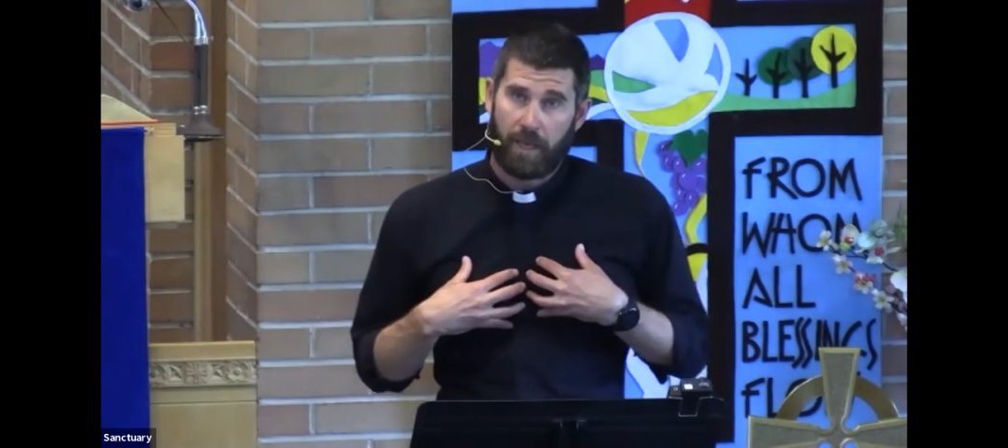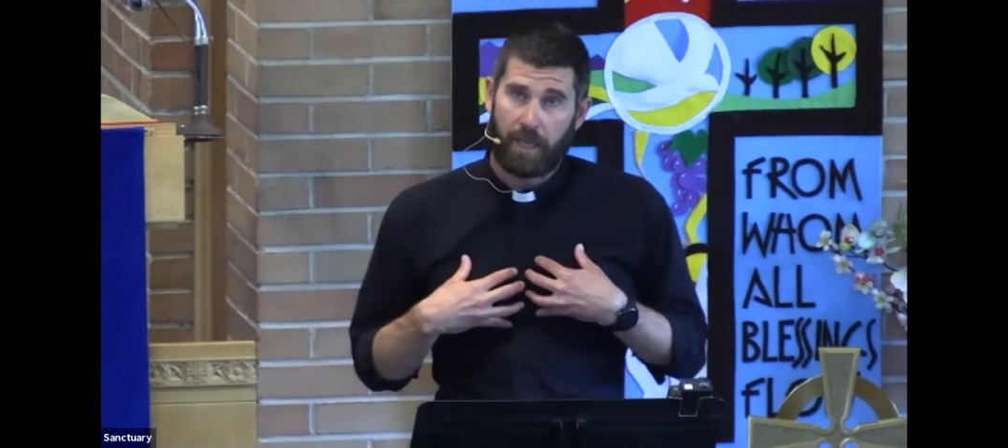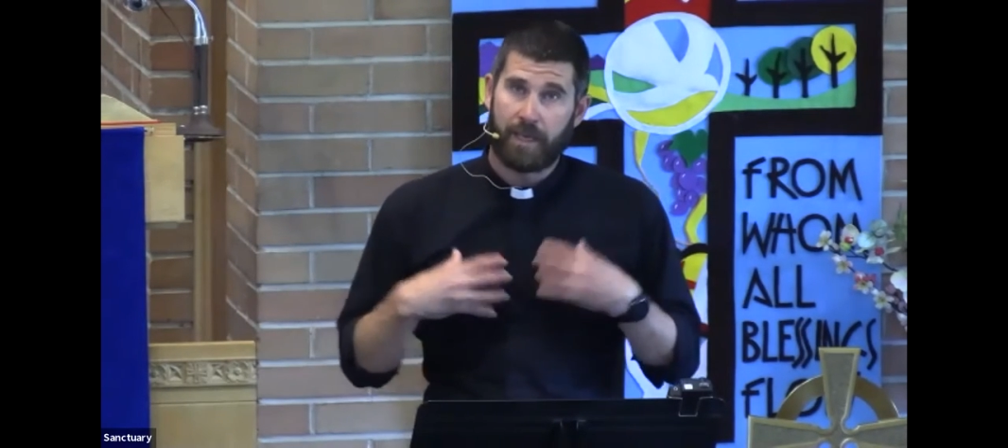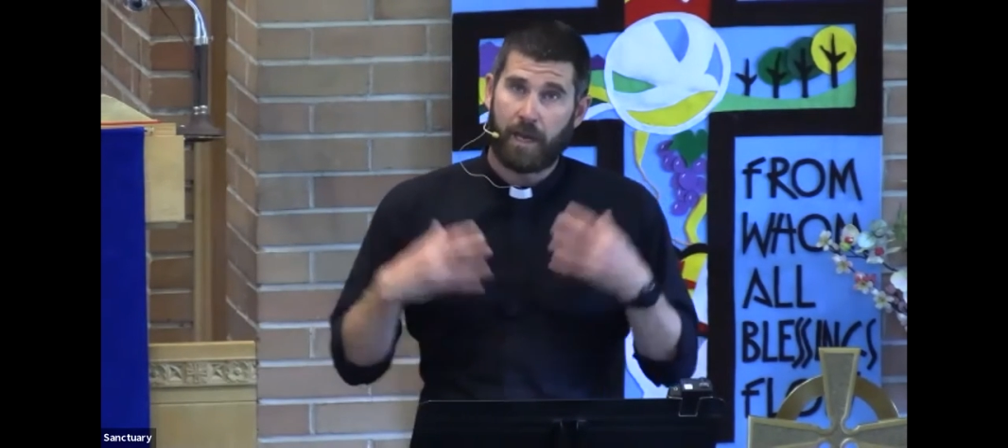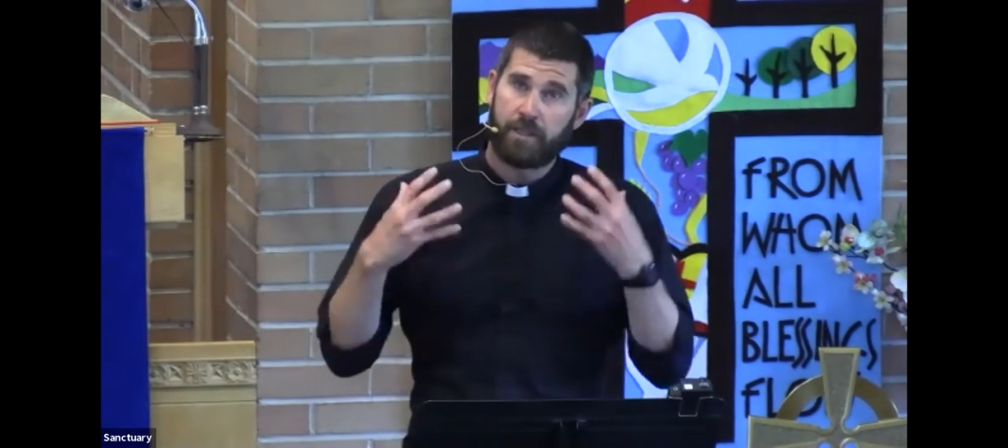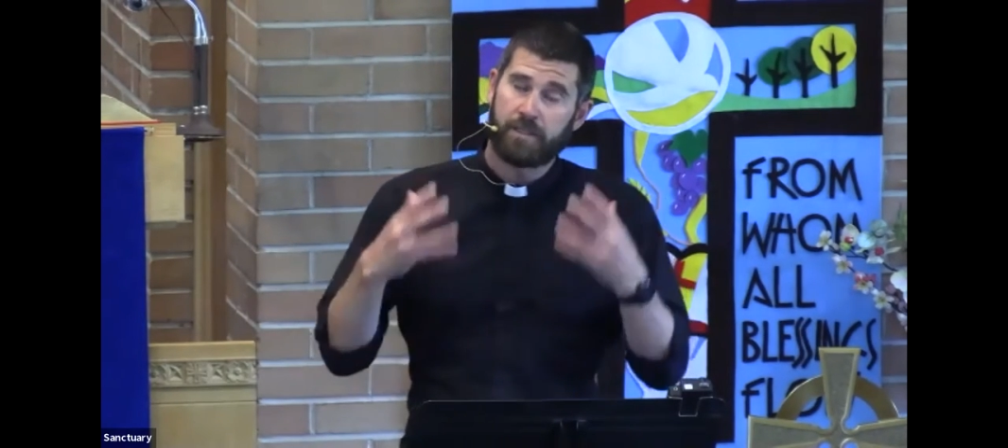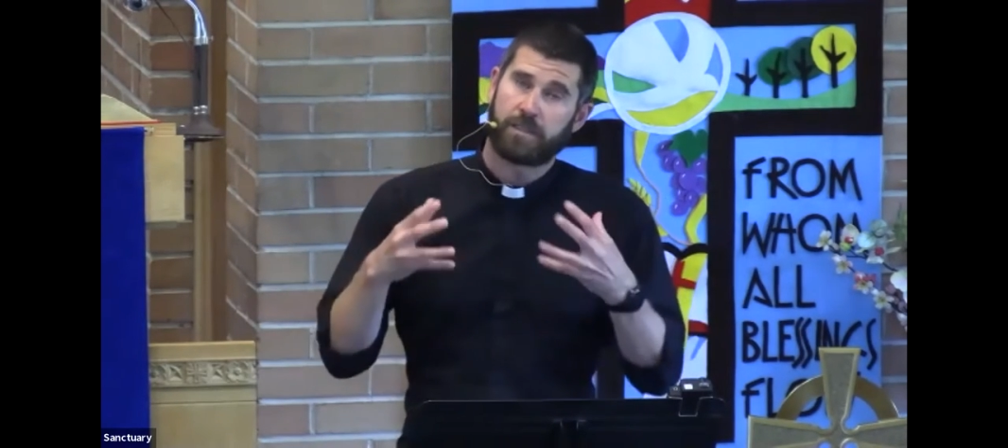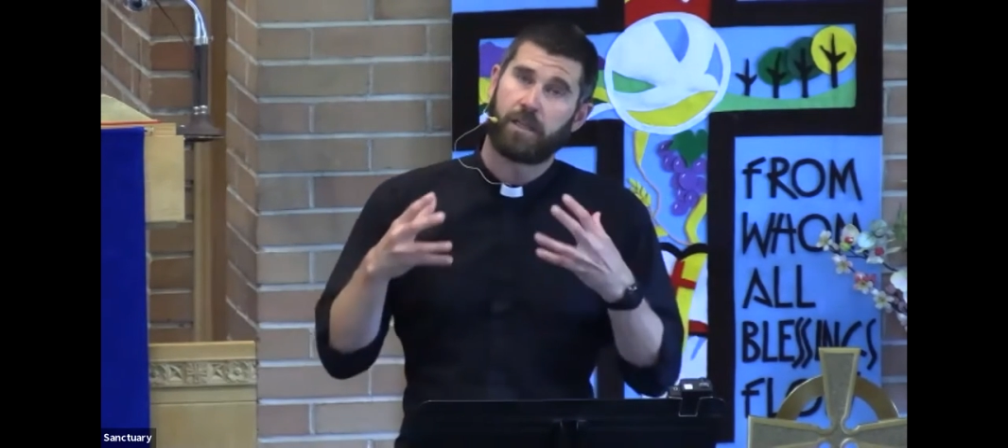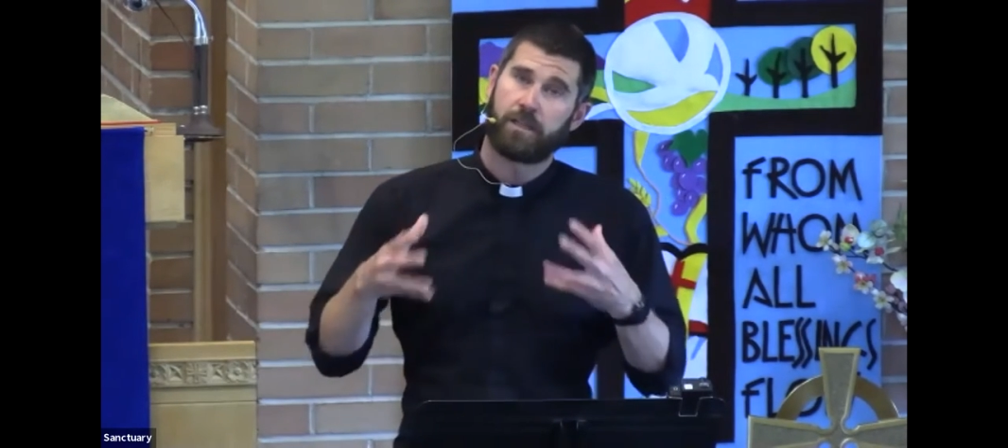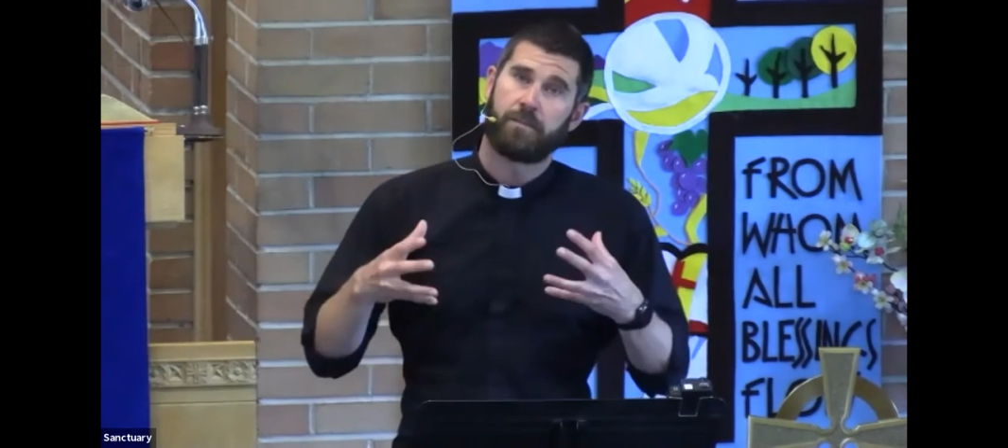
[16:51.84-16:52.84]
And now he's
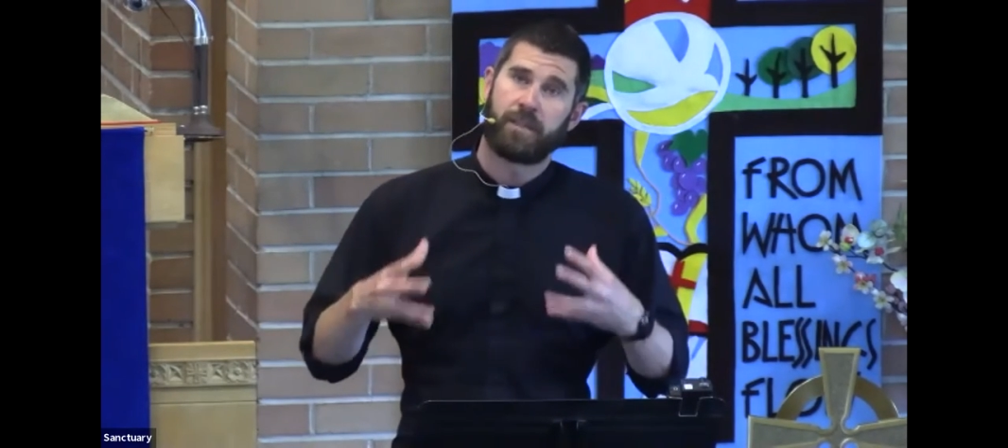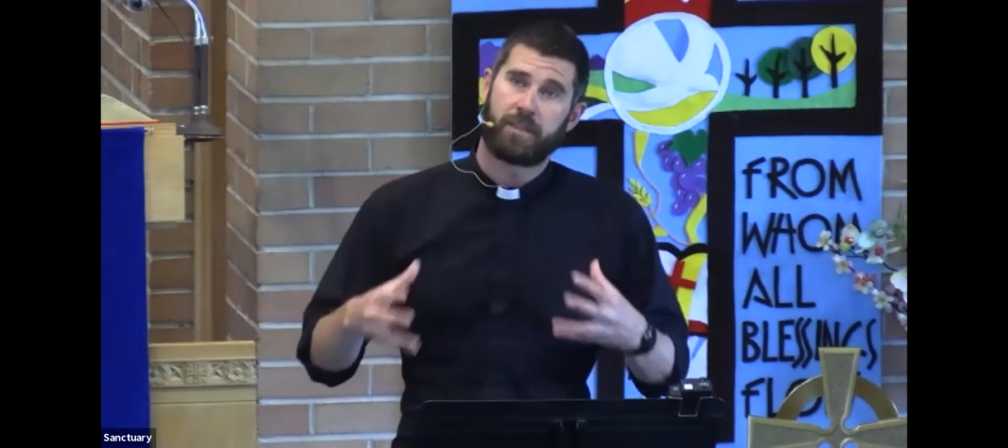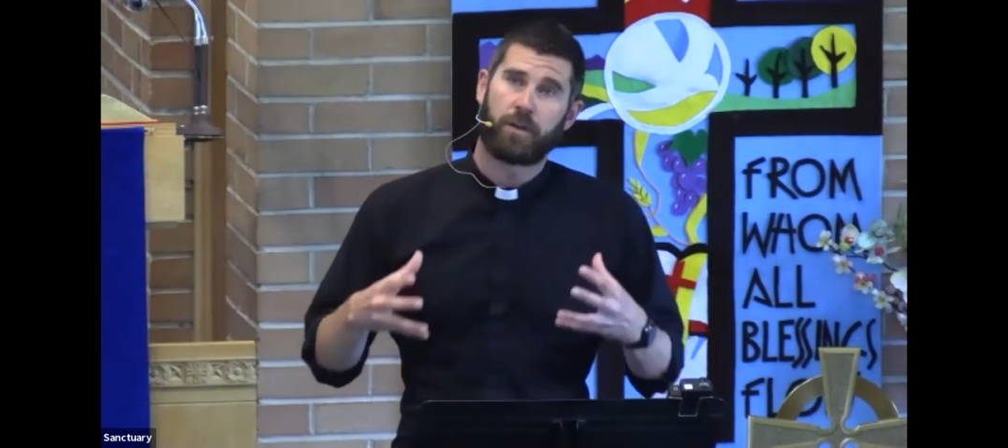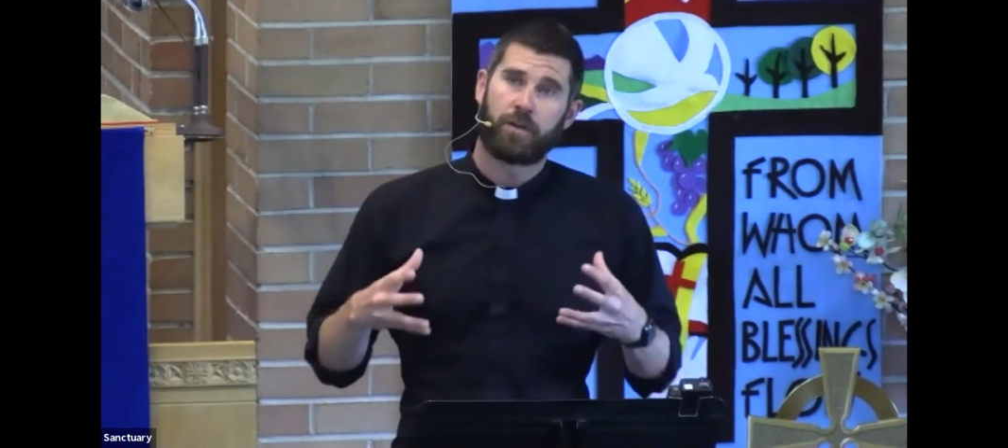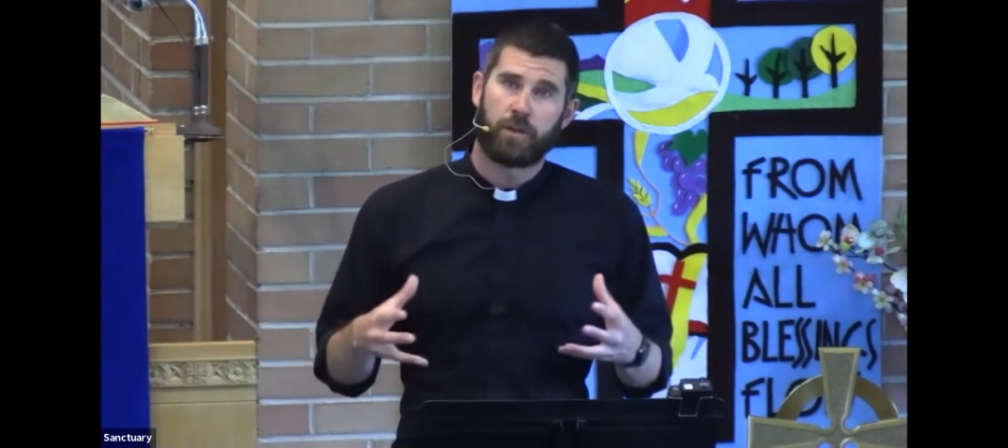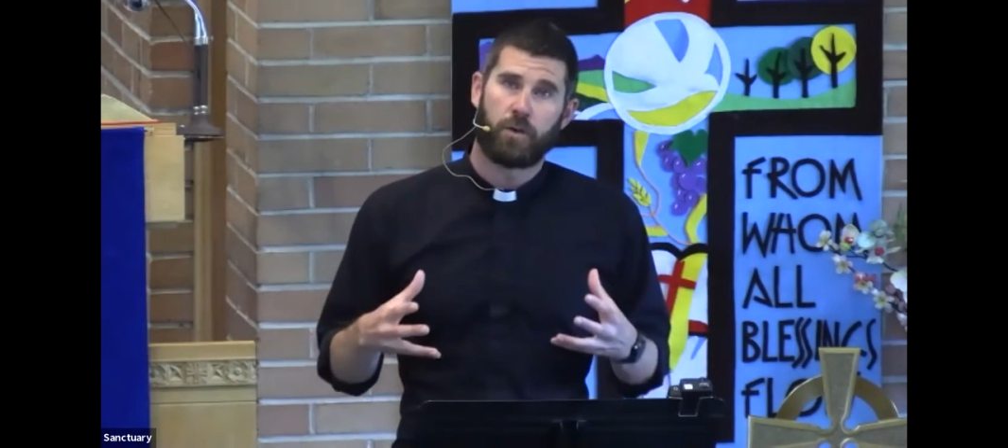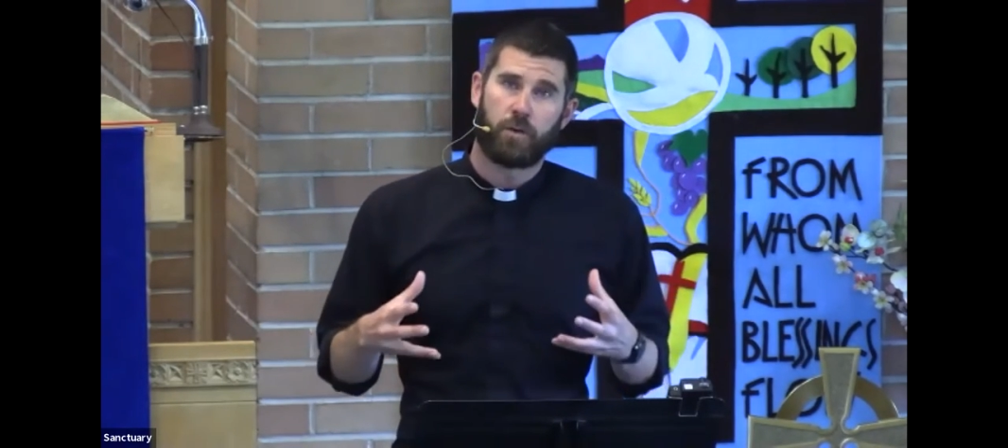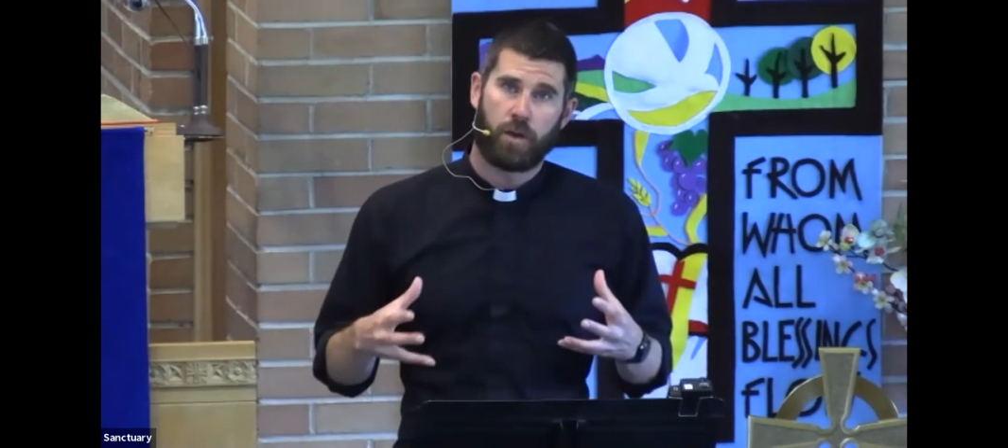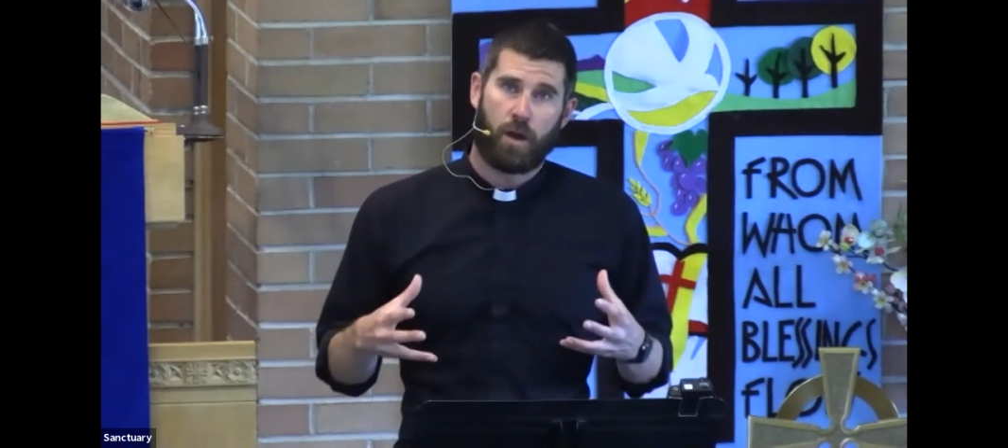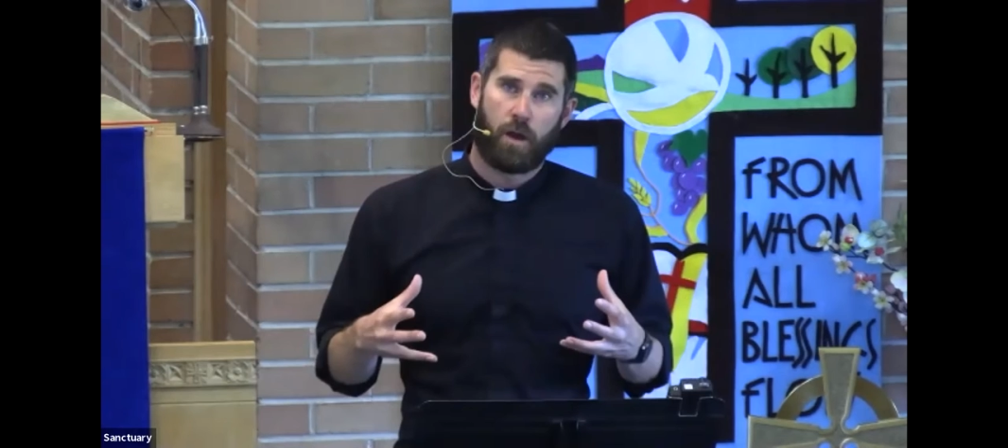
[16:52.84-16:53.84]
telling them they don't even know
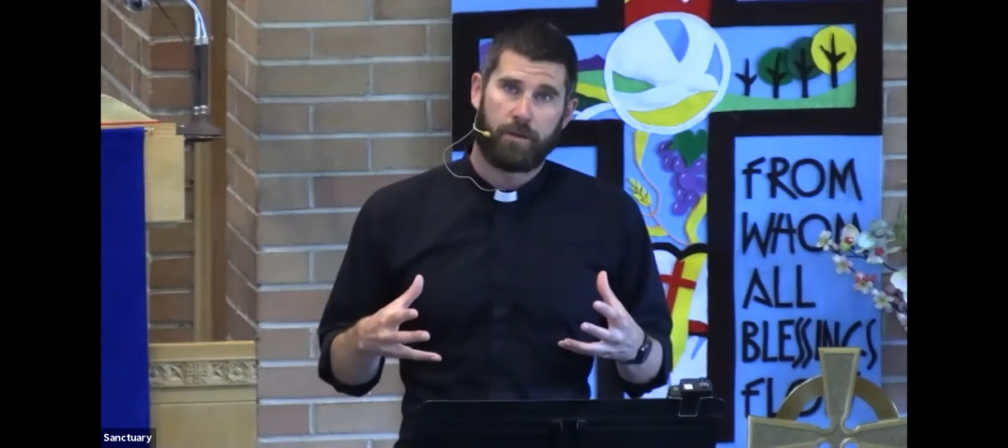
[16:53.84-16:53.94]
God.